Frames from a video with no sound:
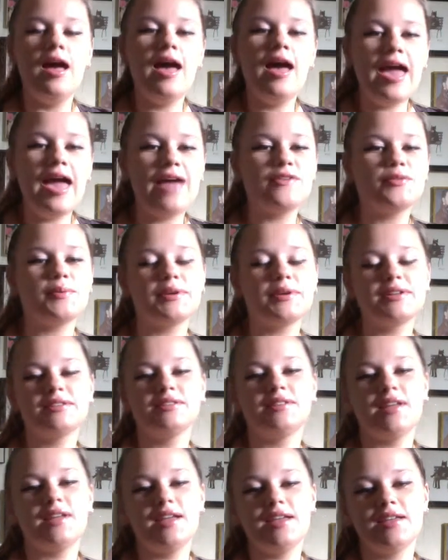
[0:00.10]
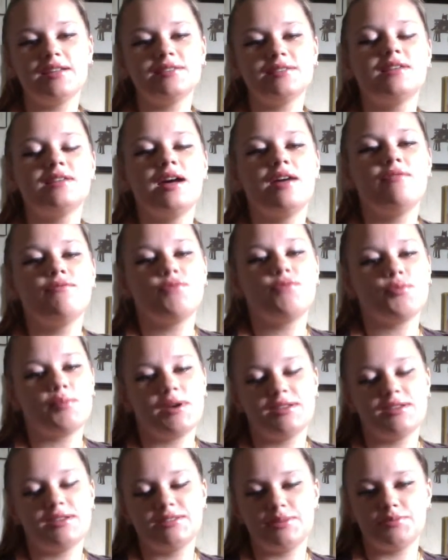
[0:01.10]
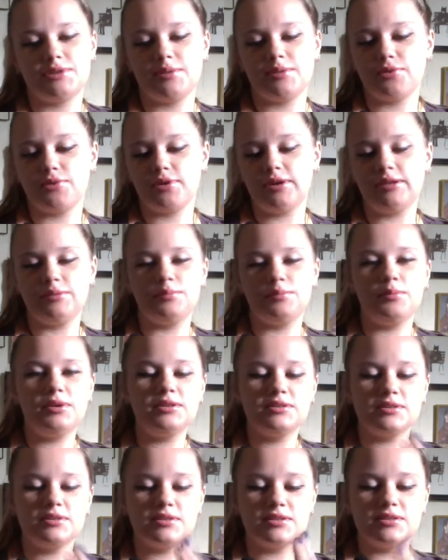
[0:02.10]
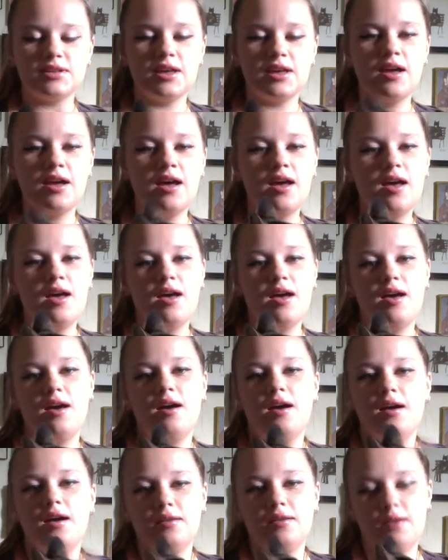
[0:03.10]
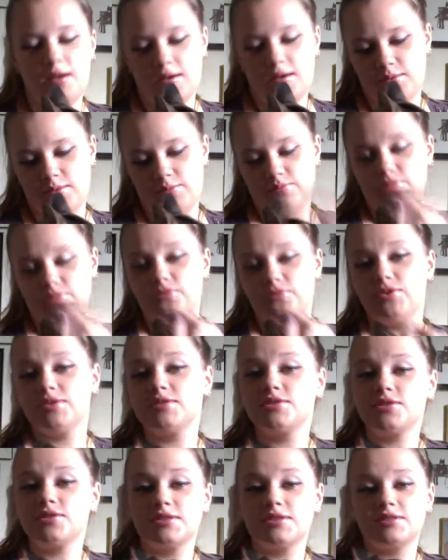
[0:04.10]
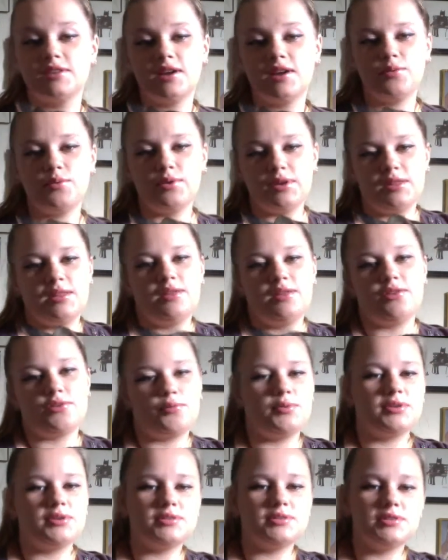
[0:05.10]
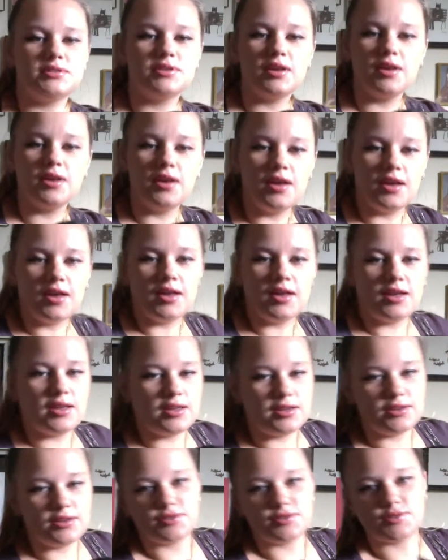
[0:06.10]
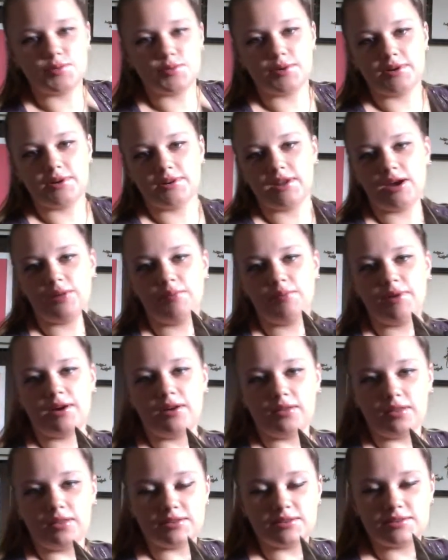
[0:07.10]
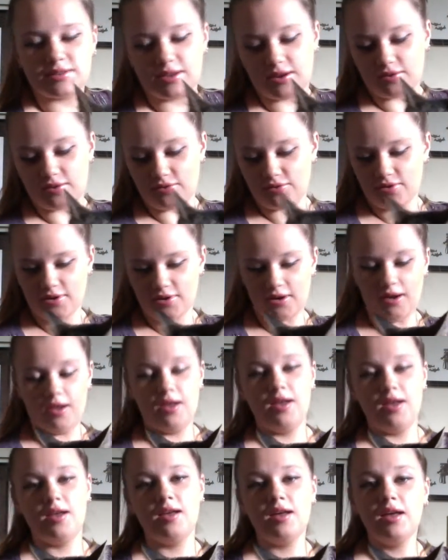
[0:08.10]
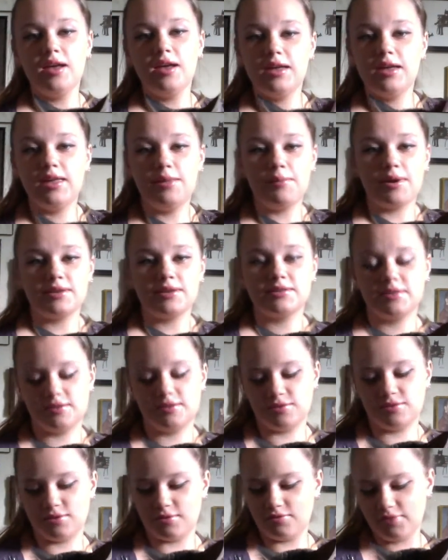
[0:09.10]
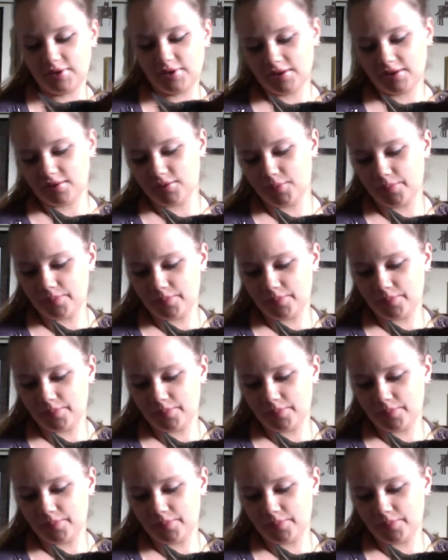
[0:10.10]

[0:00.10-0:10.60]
Hey everybody, today it is time for my September hit and misses. Finster is not one of the hit or misses. He just wanted to help out. Let's see how far he makes it into the video.